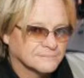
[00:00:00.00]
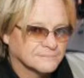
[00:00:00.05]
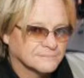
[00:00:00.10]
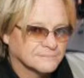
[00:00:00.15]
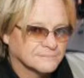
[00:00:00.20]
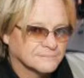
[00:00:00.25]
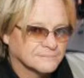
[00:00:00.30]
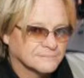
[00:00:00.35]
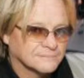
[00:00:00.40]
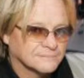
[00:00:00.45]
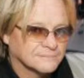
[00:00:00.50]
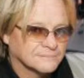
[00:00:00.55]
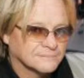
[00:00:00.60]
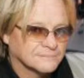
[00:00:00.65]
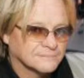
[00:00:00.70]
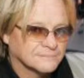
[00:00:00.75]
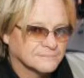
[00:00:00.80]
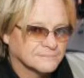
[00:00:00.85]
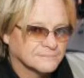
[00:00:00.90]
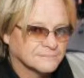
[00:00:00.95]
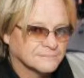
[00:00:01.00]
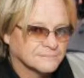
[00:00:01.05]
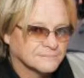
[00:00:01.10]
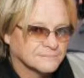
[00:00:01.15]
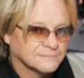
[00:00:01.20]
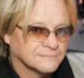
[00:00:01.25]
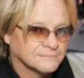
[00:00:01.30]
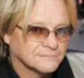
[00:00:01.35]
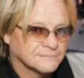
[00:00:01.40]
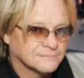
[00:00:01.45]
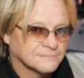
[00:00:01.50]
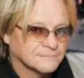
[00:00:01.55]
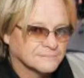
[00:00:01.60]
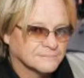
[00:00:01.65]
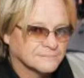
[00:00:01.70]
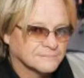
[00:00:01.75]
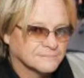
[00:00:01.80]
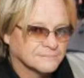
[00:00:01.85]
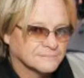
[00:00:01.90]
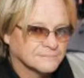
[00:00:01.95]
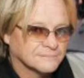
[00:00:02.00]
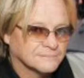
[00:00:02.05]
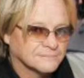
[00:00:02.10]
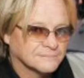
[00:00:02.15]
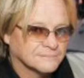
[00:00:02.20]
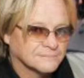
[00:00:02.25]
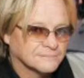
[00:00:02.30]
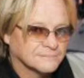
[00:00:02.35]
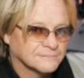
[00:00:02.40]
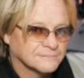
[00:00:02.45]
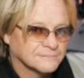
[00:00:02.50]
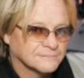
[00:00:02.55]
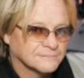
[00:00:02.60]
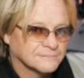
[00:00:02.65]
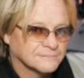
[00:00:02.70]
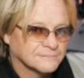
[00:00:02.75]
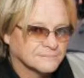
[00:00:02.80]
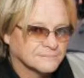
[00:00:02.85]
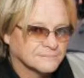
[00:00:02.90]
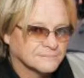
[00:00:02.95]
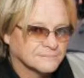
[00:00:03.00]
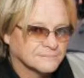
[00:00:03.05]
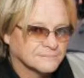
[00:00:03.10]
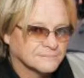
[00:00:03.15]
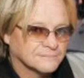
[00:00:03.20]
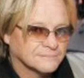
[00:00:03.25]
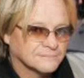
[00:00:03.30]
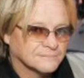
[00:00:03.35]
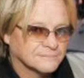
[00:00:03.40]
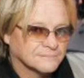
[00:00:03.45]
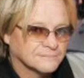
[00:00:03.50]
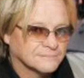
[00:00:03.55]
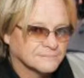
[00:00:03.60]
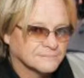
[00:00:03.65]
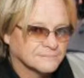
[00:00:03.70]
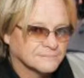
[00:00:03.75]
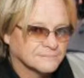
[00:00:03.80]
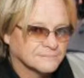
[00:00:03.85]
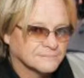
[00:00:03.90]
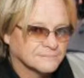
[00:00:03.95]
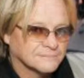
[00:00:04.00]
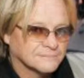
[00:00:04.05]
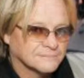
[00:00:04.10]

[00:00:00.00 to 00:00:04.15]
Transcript: [no speech]